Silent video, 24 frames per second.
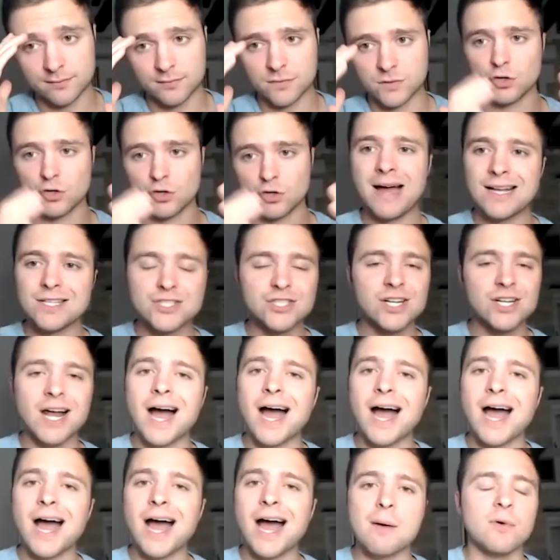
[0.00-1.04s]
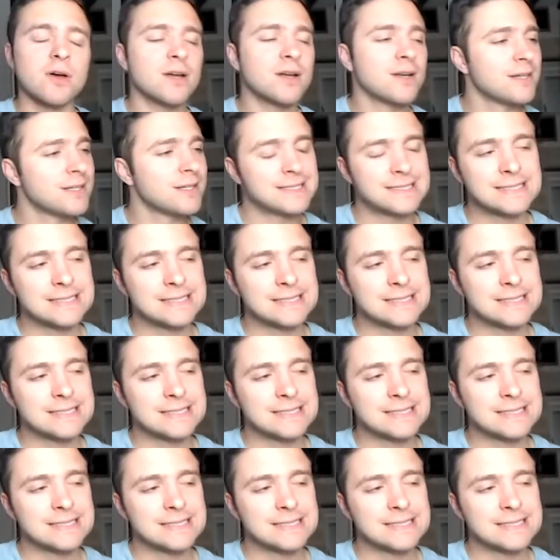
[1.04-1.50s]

So imagine I'm